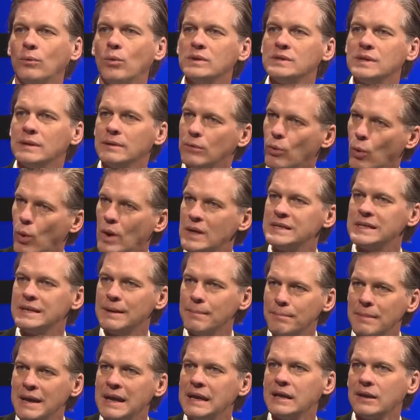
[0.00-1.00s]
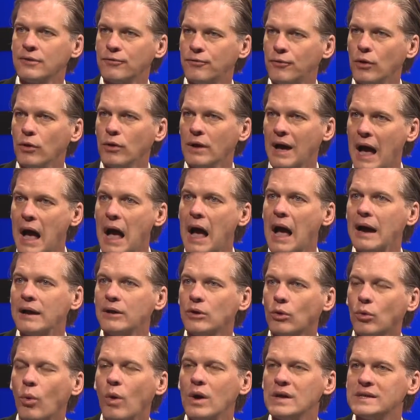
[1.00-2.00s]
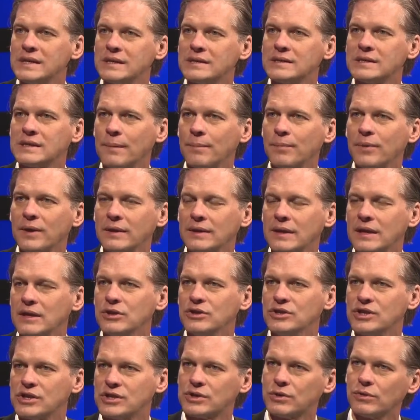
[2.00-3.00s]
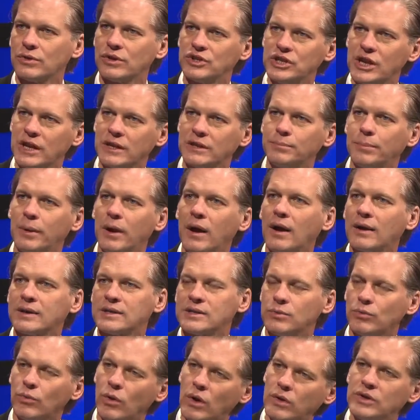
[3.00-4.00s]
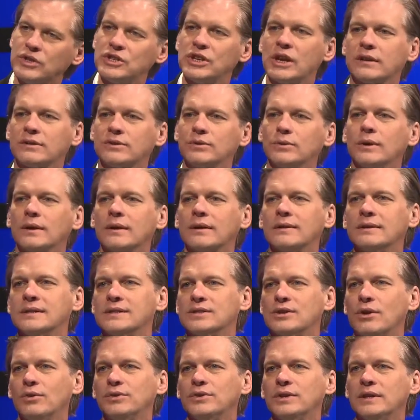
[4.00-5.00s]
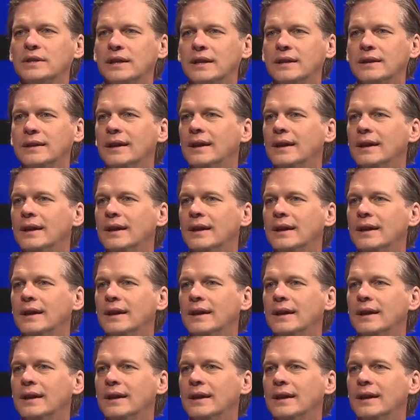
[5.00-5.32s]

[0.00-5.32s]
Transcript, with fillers: Was it, was it a meaningful guide, or was it something that you just sort of checked box and wrote a check to a consultant and